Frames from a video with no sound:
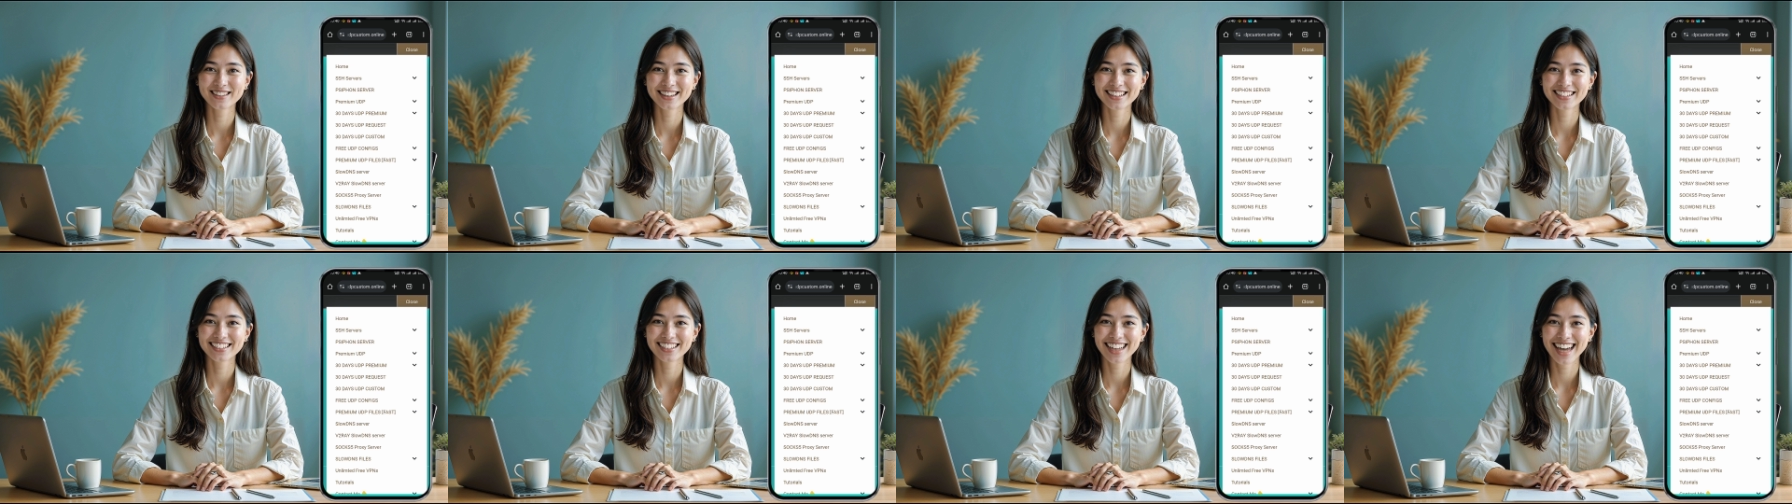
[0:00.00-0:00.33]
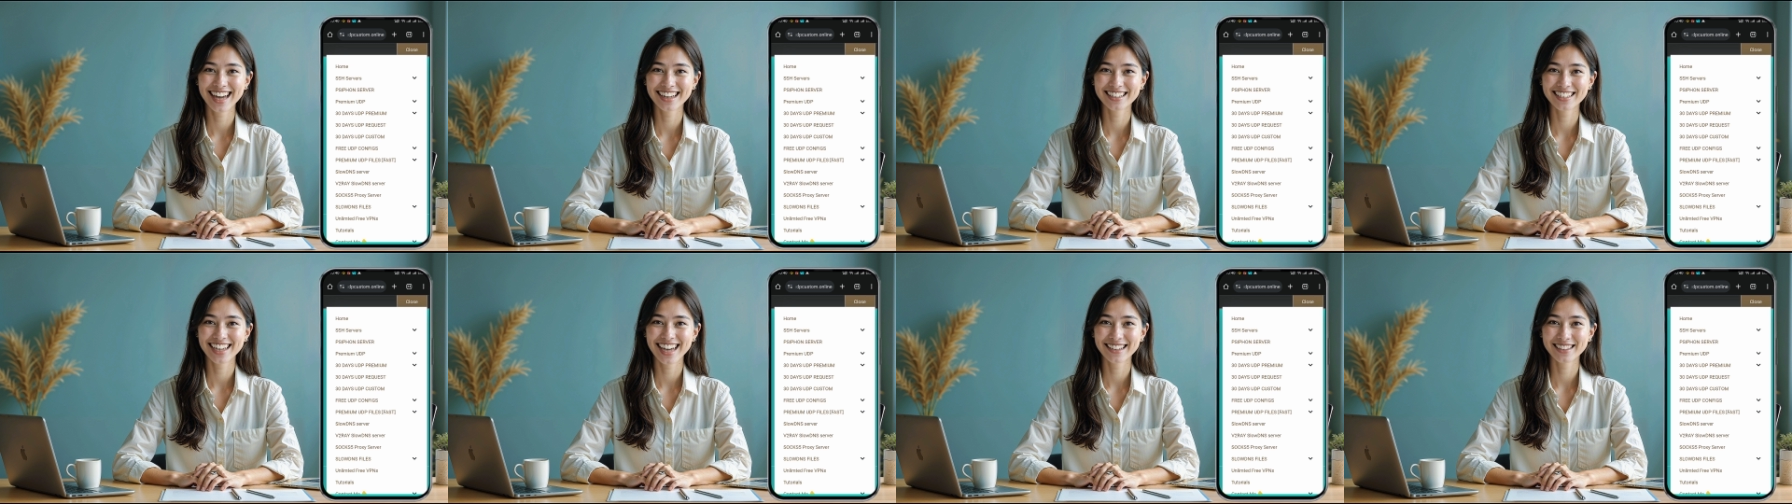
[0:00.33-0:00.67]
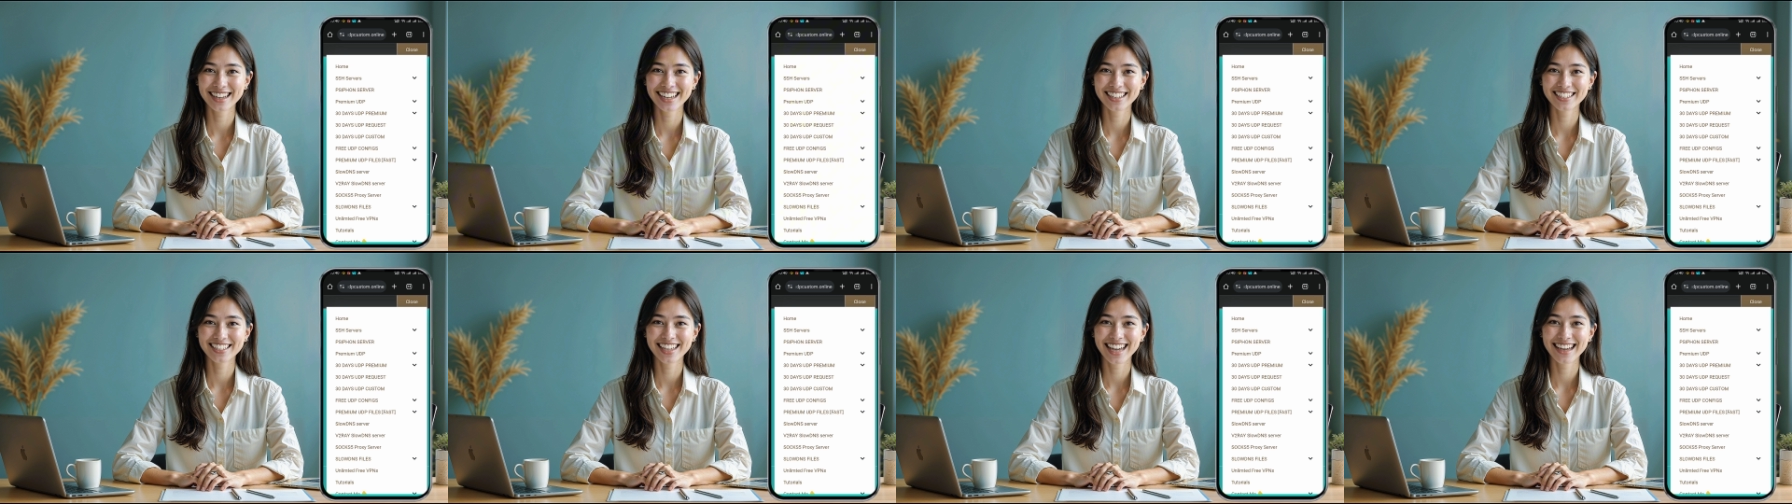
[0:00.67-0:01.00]
with
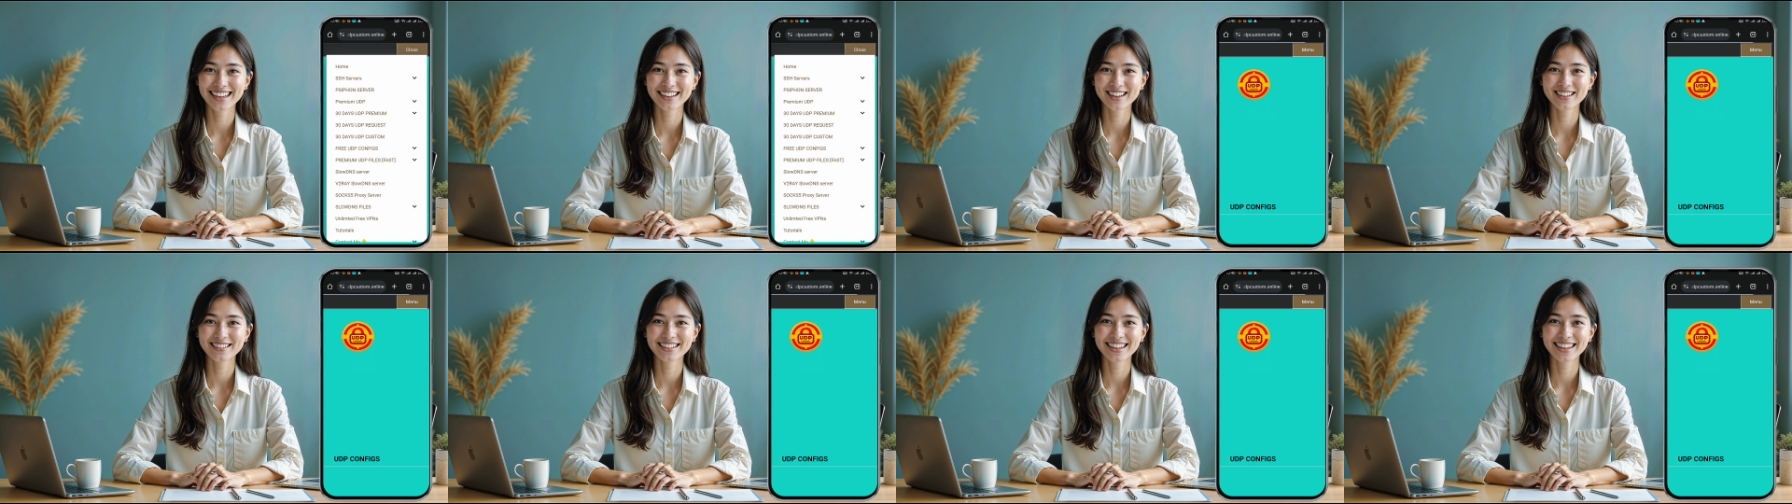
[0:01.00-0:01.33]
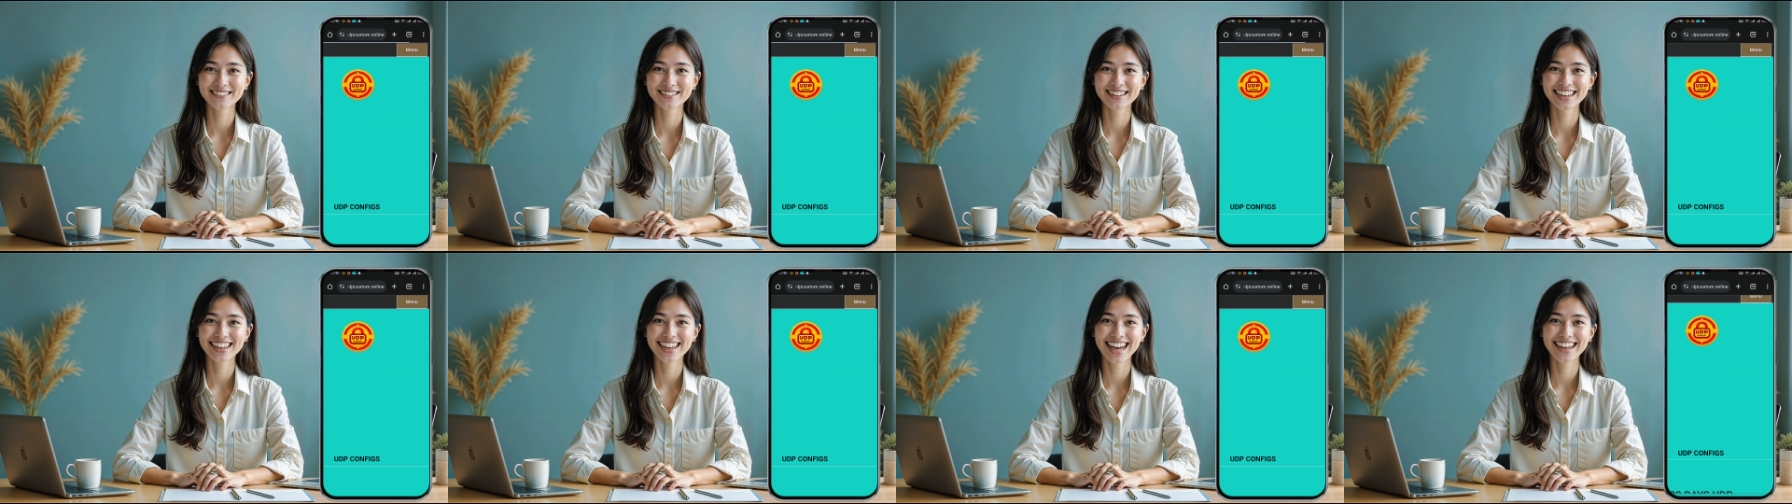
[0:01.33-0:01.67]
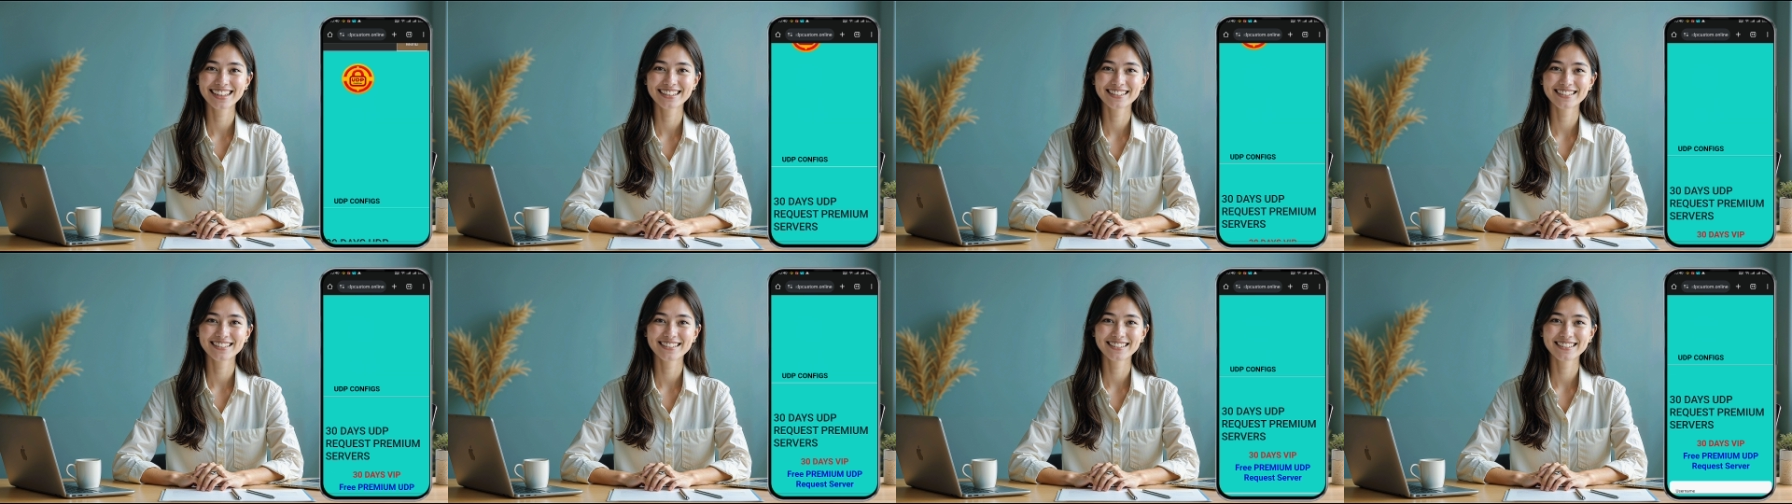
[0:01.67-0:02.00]
SocksIP Tunnel
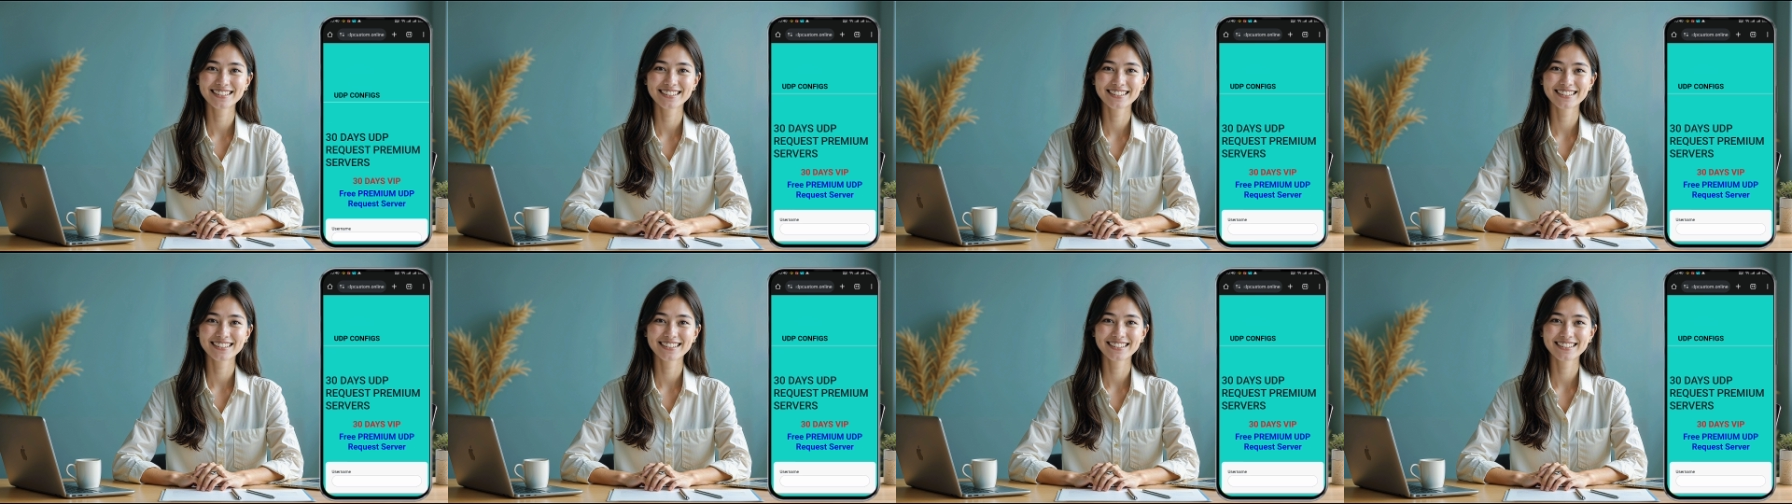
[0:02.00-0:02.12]
VPN.